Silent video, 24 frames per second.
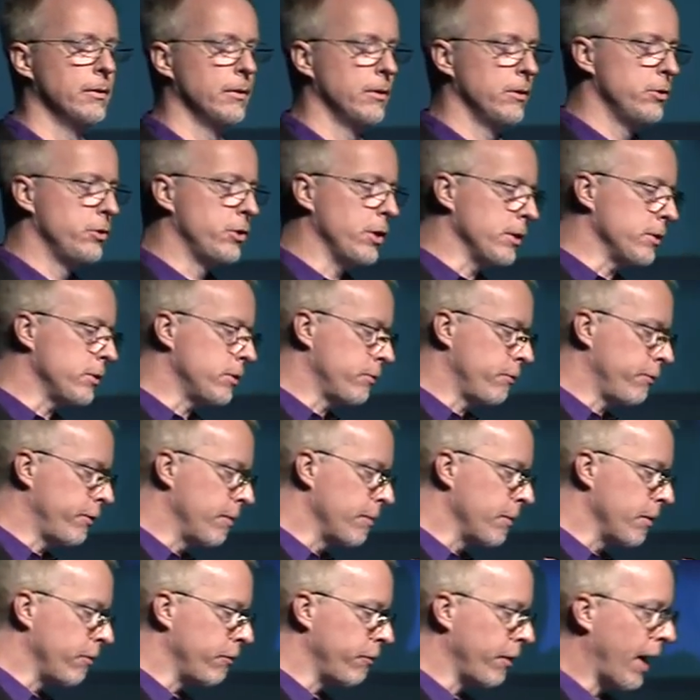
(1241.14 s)
Just from
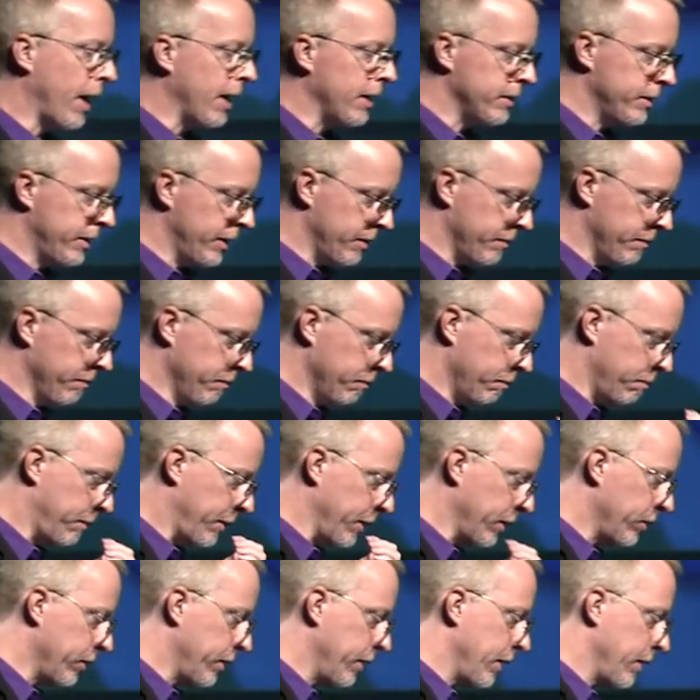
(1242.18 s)
the fact that
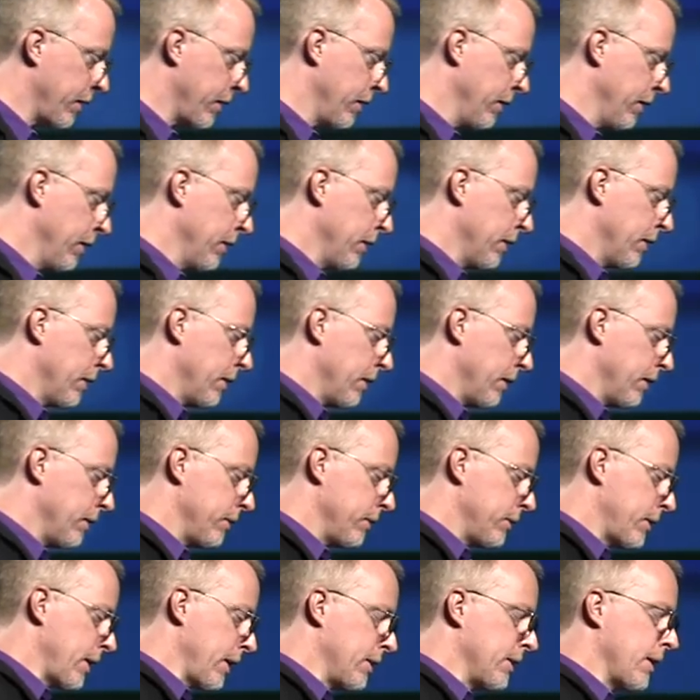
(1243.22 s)
building
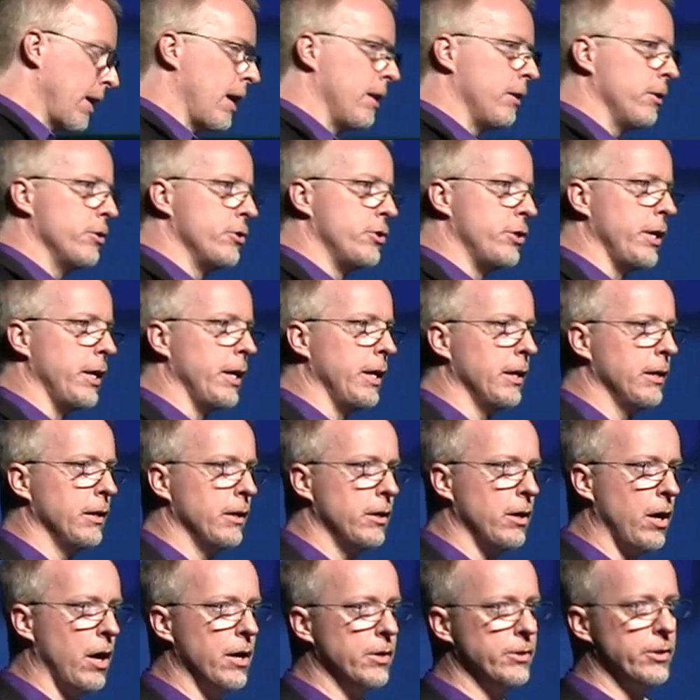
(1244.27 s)
technology
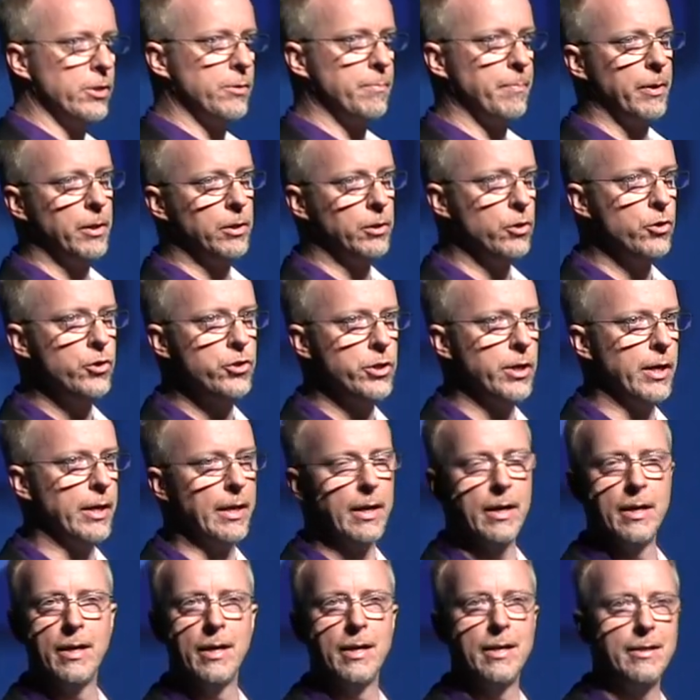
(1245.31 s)
causes pollution.
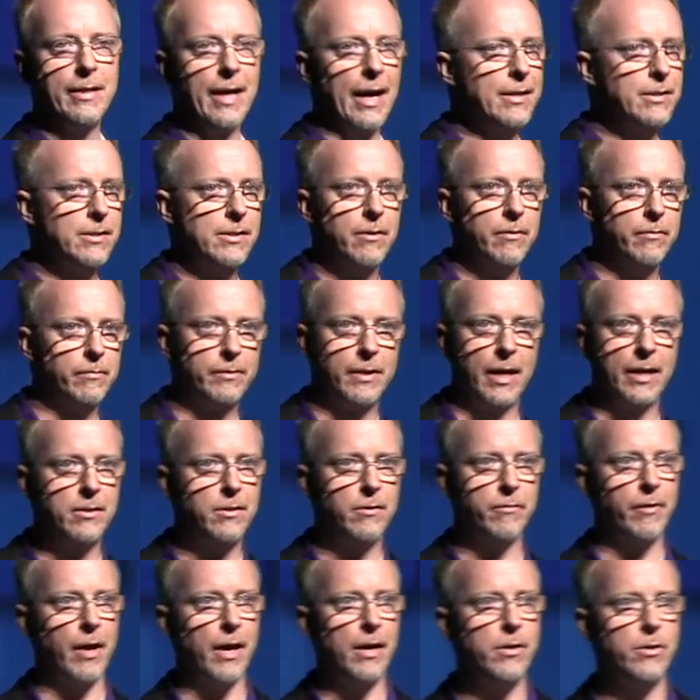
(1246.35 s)
That's a
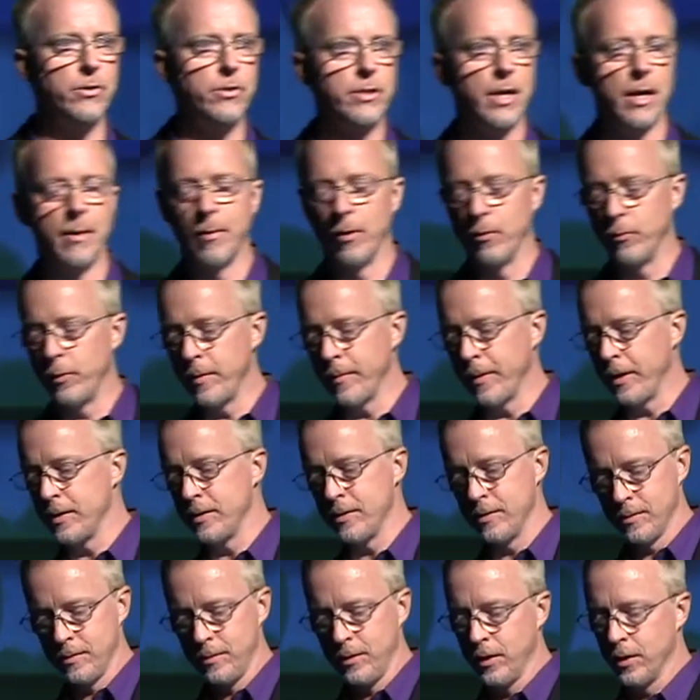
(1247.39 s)
value statement. We might,
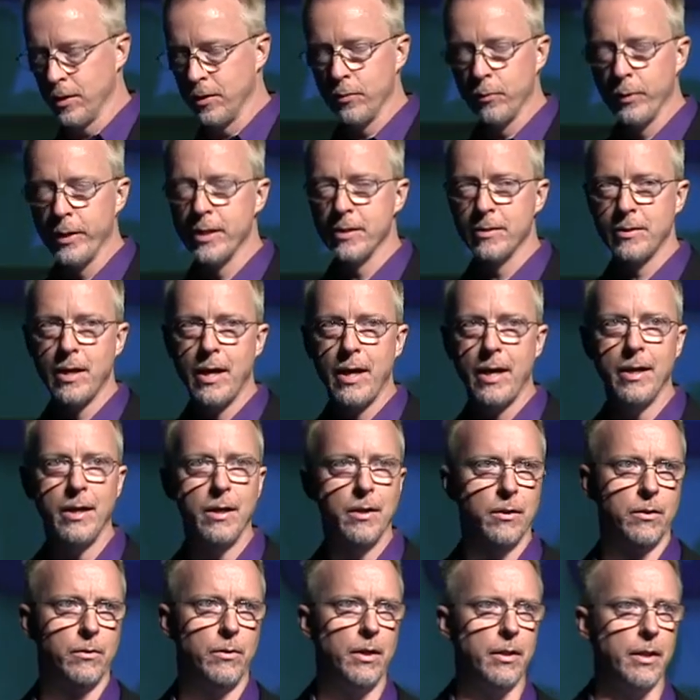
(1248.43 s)
we can say,
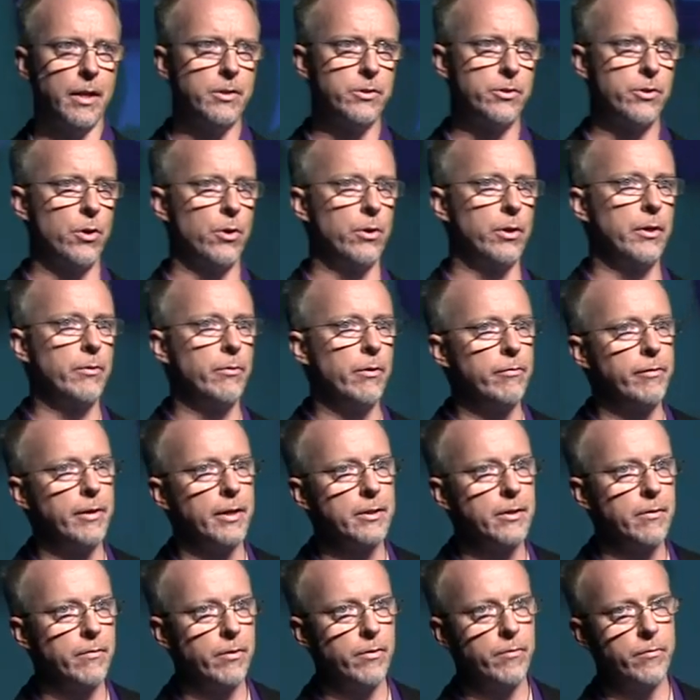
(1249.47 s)
well, that's totally
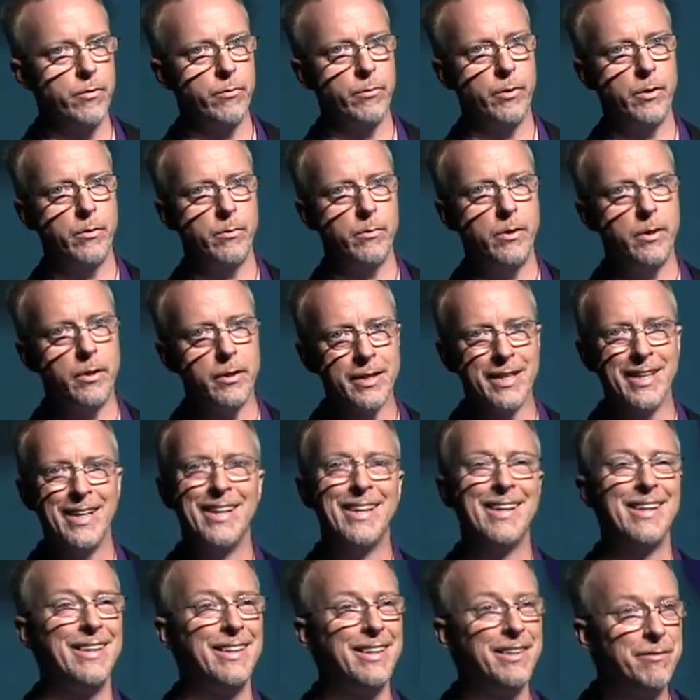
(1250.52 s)
reflective of the real world.
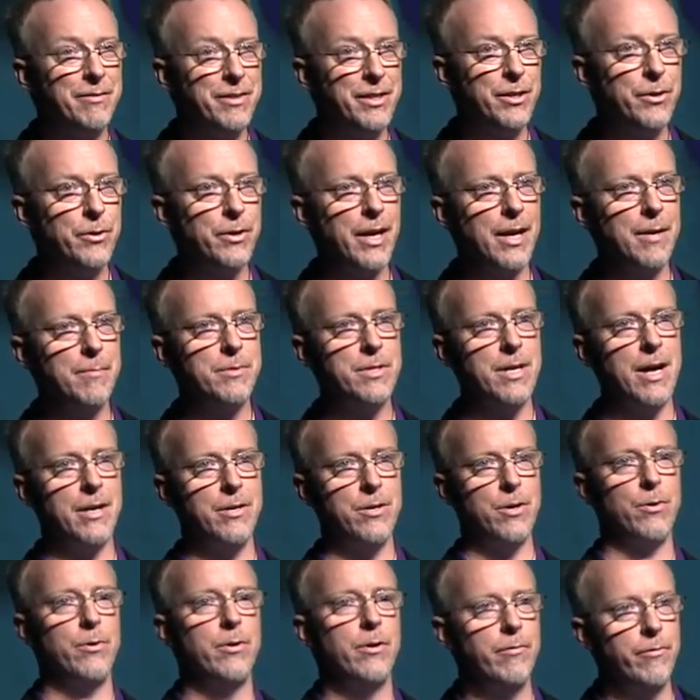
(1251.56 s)
Yeah, video games not
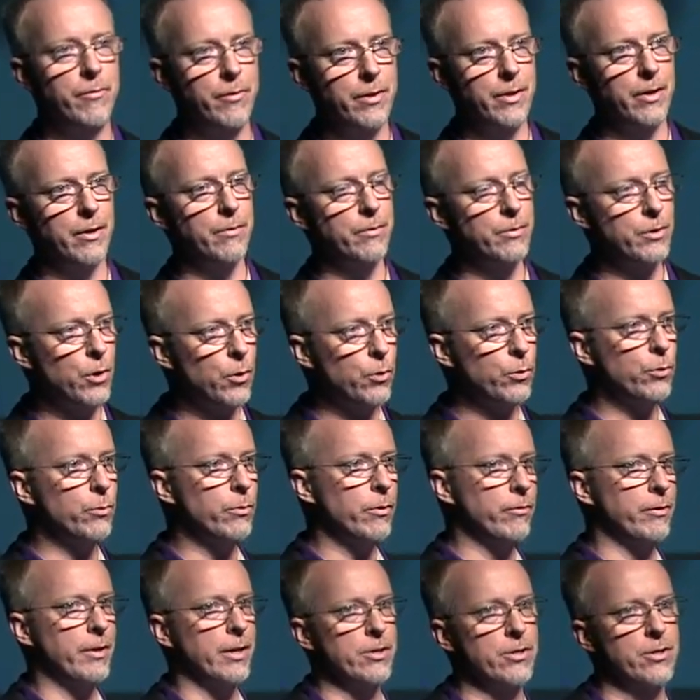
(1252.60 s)
noted for their total
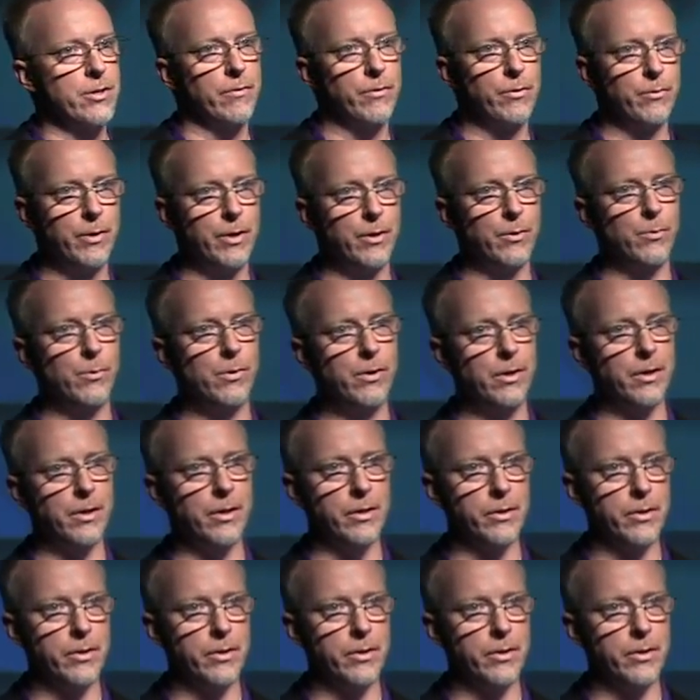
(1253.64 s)
reflection of the real world,